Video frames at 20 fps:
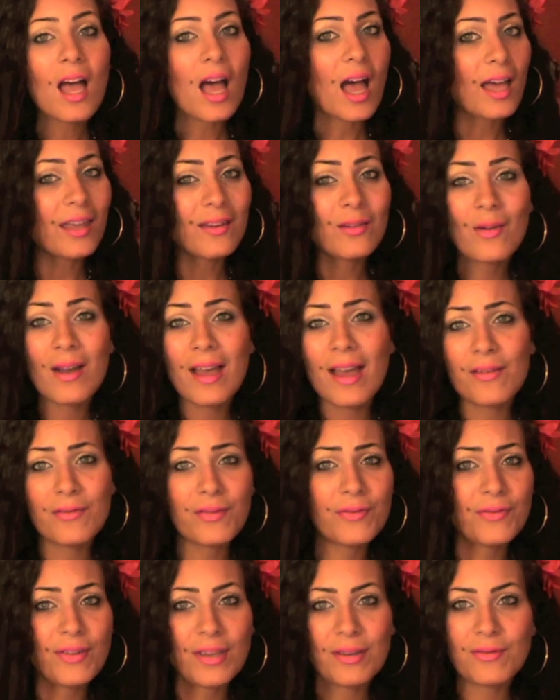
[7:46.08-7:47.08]
I don't have
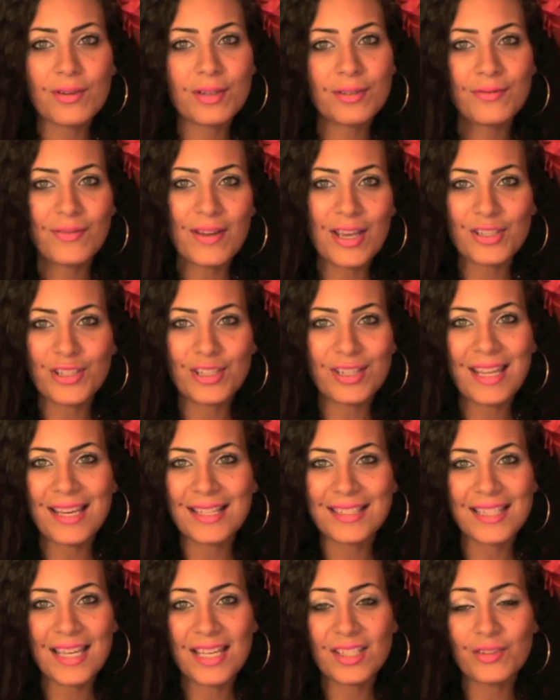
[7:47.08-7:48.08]
a favorite fashion
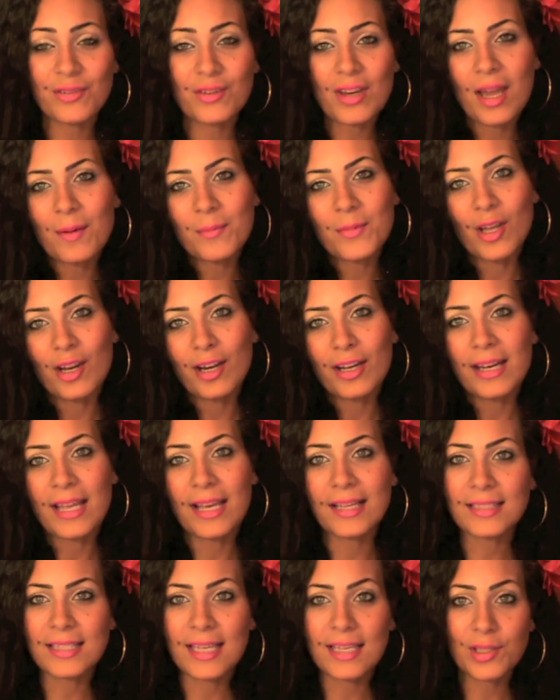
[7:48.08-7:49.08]
accessory. I'm not an
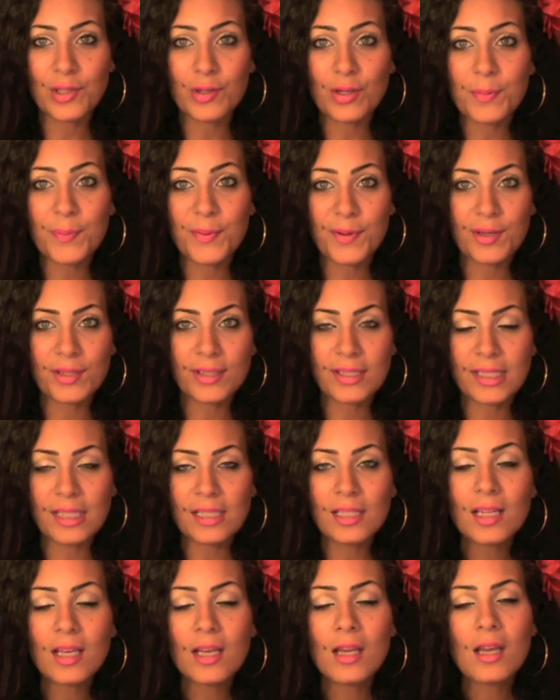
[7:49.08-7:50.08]
accessory
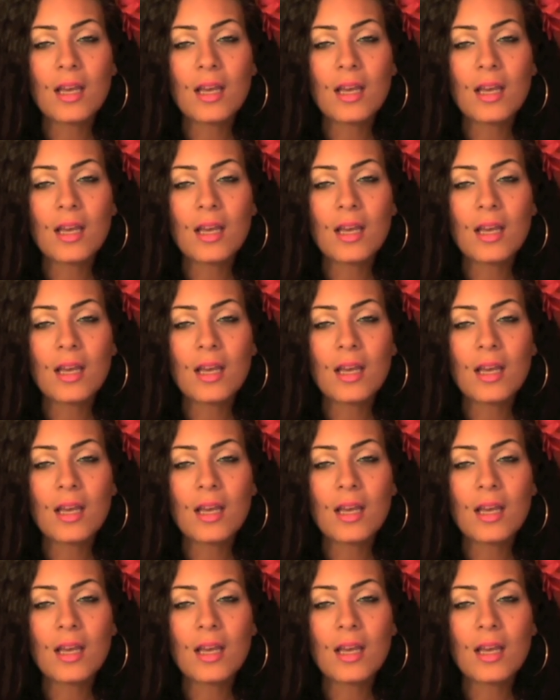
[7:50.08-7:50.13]
person.